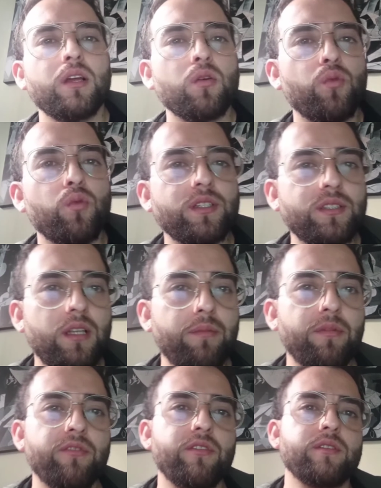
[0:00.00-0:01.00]
which type
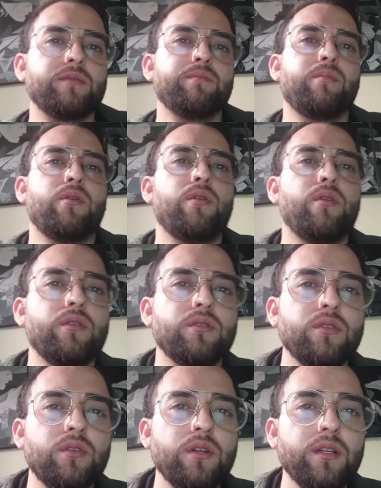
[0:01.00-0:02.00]
of sport
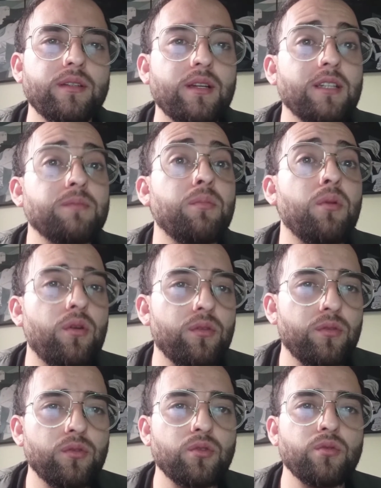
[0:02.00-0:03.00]
transport
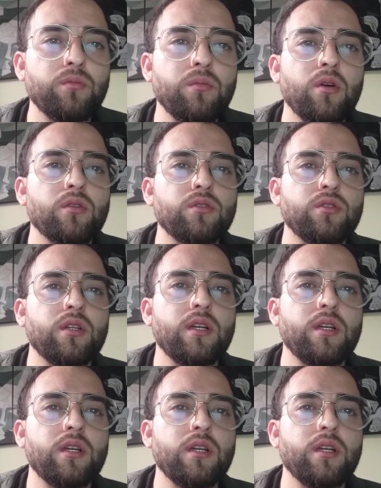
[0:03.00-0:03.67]
you must